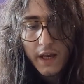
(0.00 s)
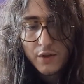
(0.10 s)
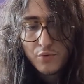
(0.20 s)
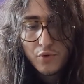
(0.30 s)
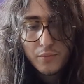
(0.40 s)

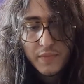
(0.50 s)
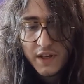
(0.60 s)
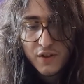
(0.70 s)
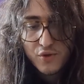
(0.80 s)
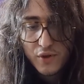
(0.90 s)
It wouldn't
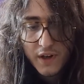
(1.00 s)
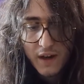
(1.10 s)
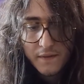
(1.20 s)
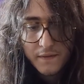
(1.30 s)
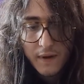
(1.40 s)
be good
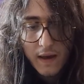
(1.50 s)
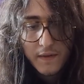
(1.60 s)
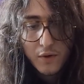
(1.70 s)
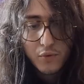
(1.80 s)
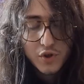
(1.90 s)
enough,
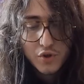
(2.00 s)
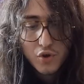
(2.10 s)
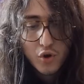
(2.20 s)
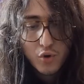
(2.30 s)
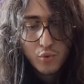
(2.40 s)
and there was
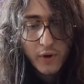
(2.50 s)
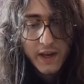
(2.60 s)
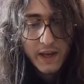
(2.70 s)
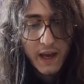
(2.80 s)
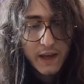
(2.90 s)
no way